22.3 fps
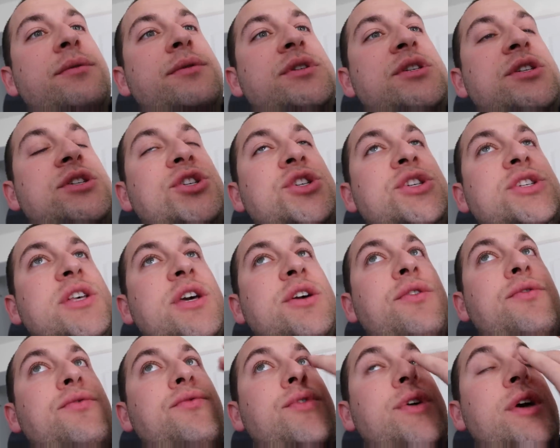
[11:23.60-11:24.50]
I was in just like
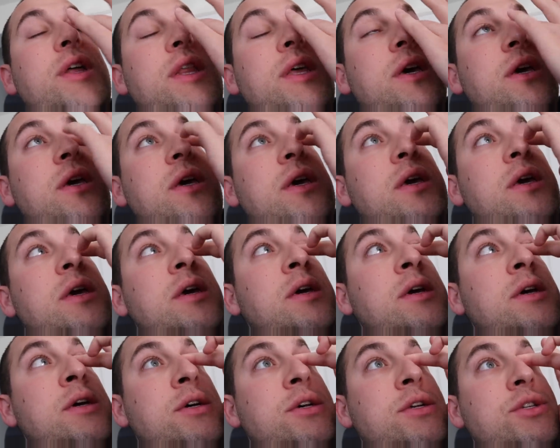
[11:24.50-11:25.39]
a really
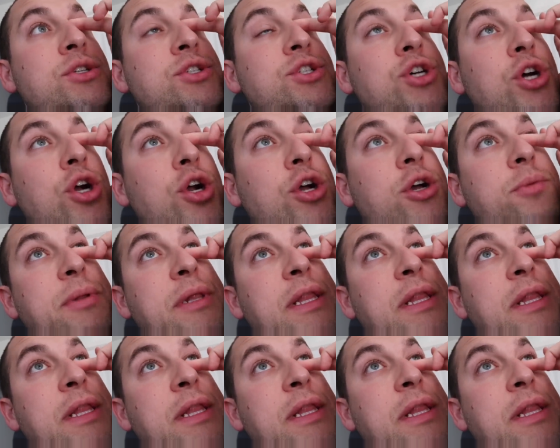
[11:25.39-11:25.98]
dark